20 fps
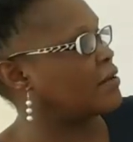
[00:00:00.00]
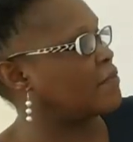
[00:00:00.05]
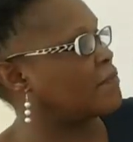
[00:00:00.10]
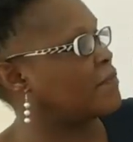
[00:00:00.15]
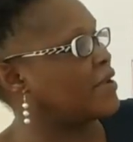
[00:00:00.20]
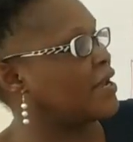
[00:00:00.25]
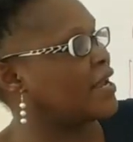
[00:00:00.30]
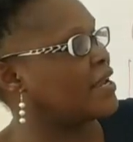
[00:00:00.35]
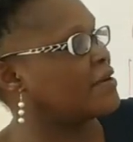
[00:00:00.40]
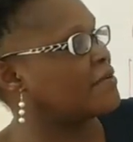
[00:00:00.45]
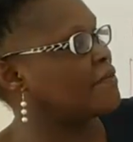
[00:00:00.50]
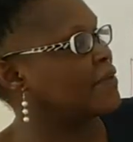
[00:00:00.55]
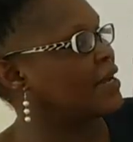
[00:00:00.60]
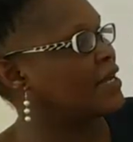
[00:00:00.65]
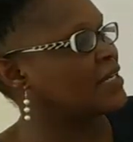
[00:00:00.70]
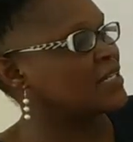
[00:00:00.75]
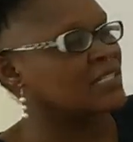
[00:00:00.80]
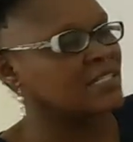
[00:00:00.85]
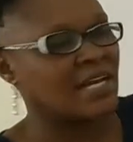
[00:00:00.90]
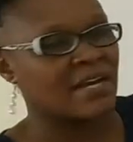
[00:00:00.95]
bear in
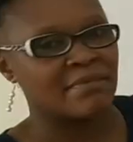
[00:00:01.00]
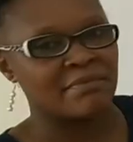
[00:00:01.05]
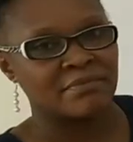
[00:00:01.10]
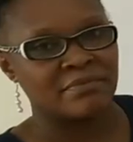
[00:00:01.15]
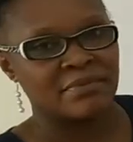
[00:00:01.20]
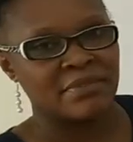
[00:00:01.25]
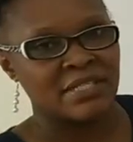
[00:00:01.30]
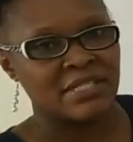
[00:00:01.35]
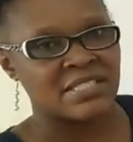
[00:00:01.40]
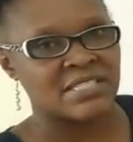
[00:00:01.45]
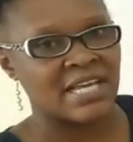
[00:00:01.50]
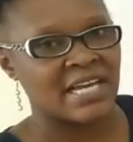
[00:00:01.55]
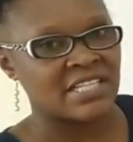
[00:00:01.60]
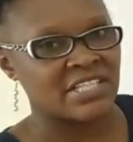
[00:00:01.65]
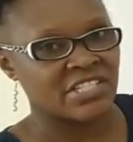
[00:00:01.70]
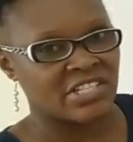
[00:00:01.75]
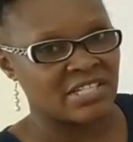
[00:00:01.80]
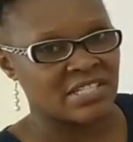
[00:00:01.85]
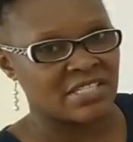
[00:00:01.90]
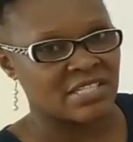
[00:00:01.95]
mind some
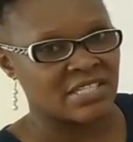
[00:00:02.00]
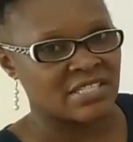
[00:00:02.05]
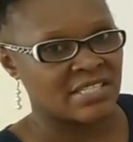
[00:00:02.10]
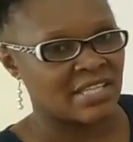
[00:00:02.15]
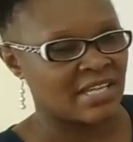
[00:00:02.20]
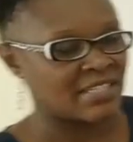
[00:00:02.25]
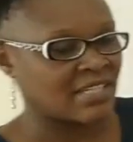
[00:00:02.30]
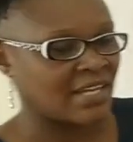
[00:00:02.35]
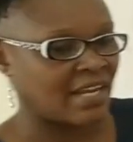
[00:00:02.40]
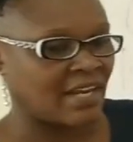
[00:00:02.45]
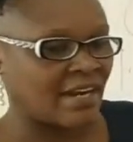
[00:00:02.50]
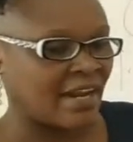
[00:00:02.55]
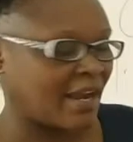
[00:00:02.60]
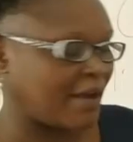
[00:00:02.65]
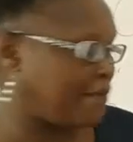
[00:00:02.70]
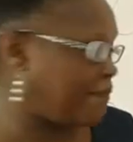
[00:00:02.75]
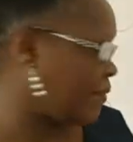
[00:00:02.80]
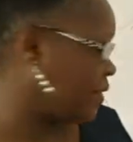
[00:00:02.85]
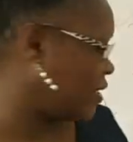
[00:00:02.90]
such cases that can happen.